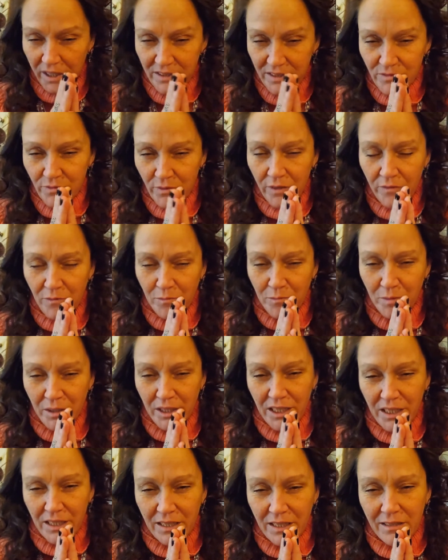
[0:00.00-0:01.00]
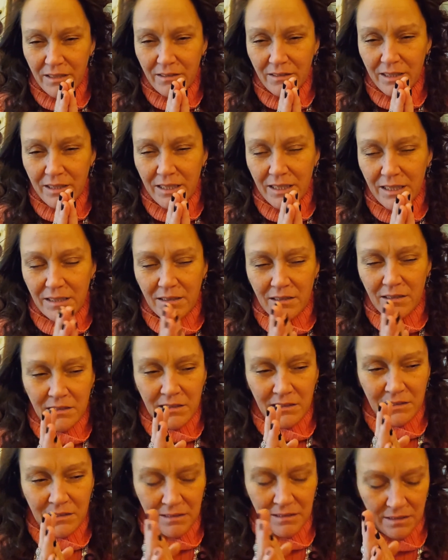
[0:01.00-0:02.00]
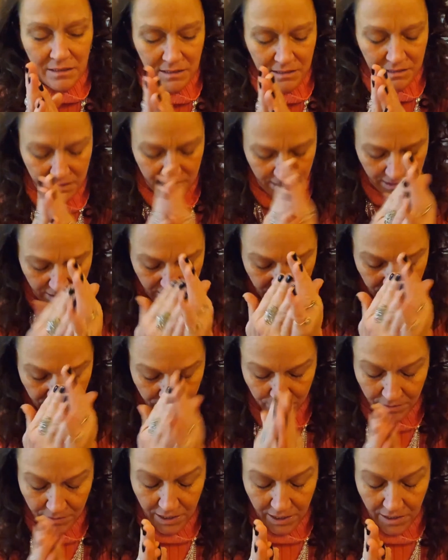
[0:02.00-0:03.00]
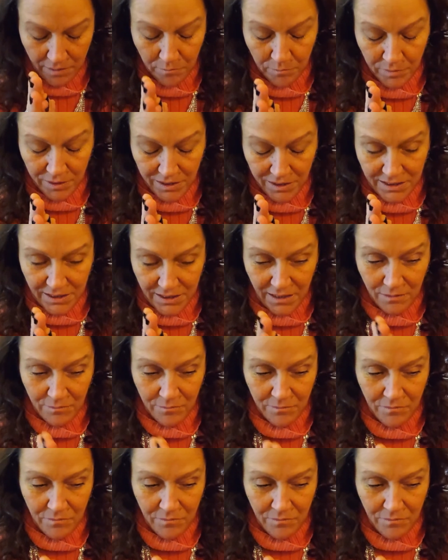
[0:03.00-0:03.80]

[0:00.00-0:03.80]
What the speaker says: for everybody in LA. Man, big time.